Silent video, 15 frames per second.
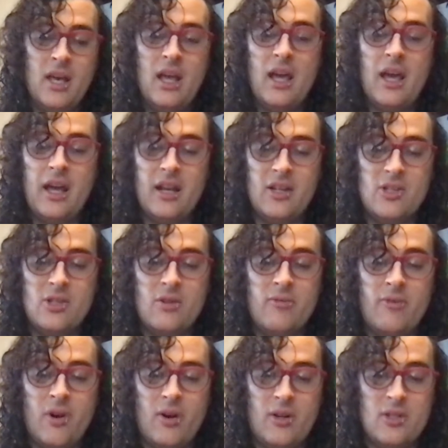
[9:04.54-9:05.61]
and
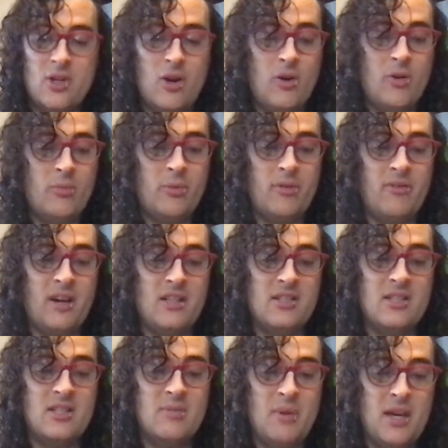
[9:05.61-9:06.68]
insofar as home provides a
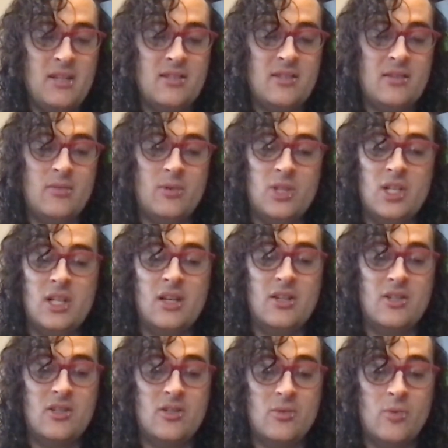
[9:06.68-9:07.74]
space in which he does
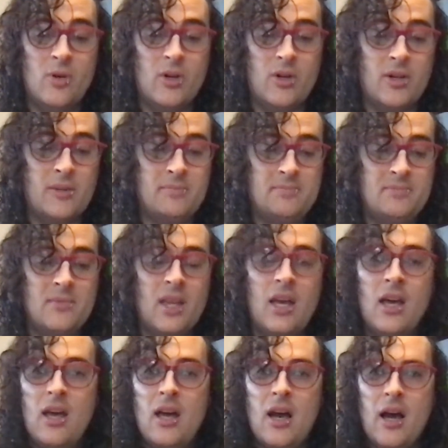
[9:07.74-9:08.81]
his work.
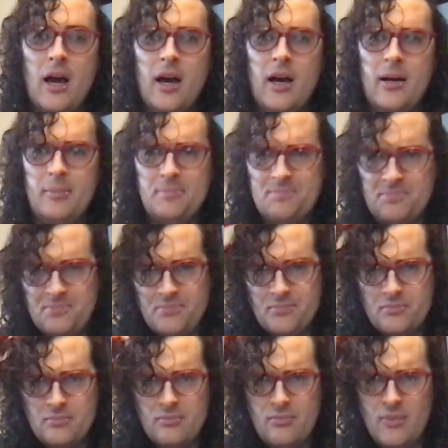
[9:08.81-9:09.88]

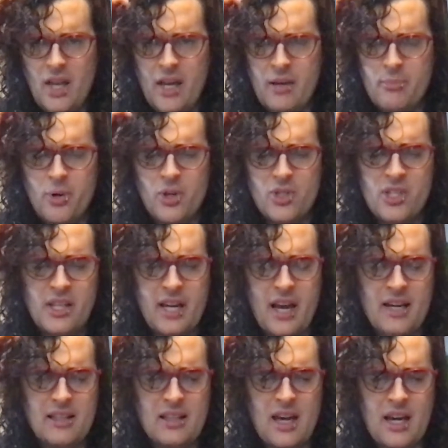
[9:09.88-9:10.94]
And personally, I
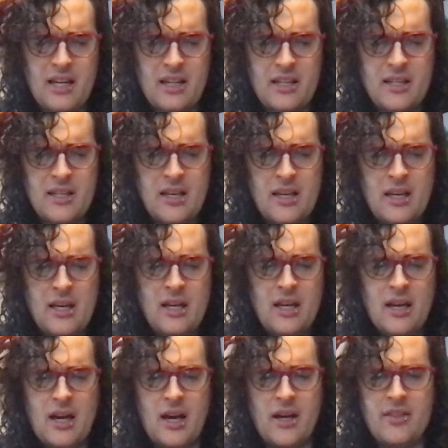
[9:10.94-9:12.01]
like
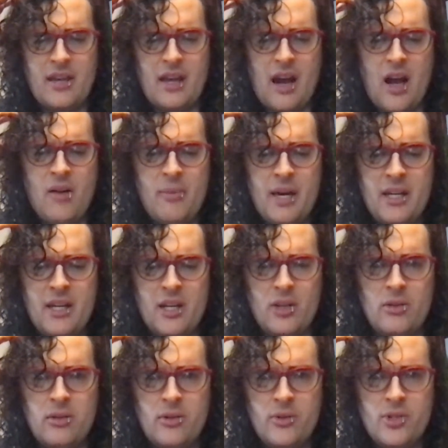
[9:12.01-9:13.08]
that Ahmed
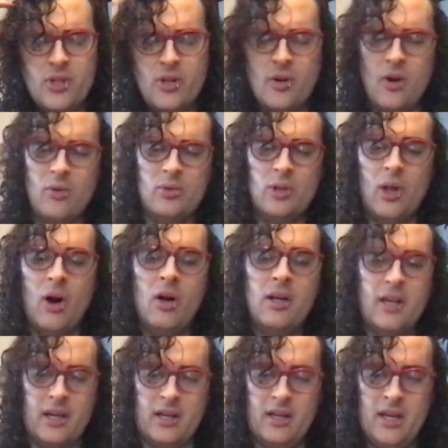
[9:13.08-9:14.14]
includes her own
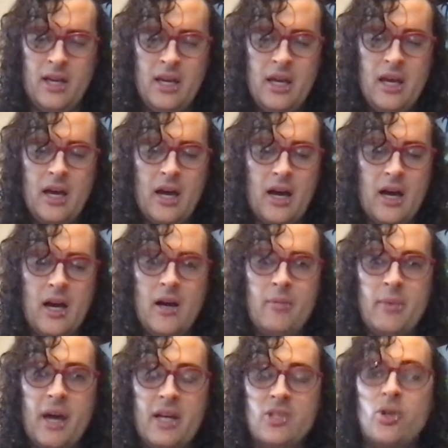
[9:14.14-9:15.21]
longing
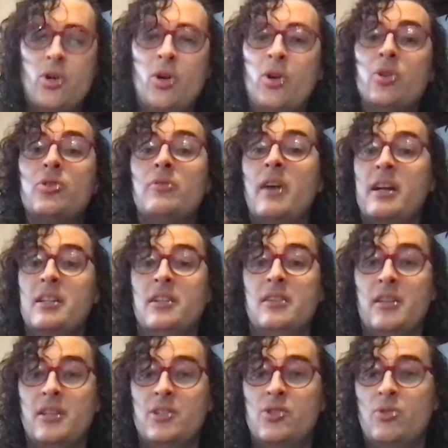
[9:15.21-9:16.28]
as her
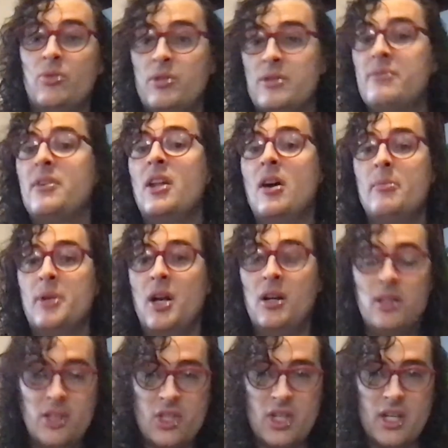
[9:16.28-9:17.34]
directedness towards
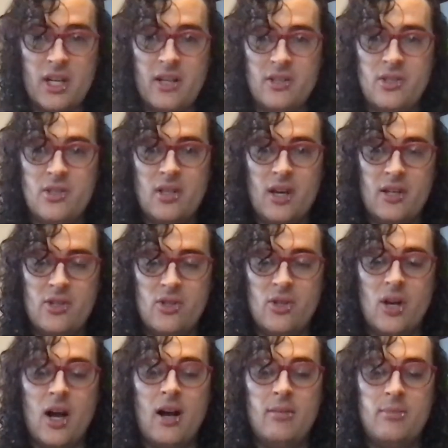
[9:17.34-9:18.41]
phenomenology as her
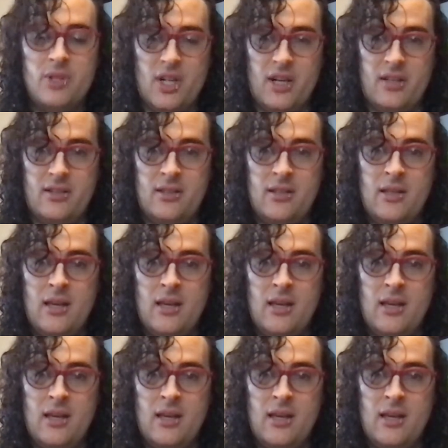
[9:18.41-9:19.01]
object.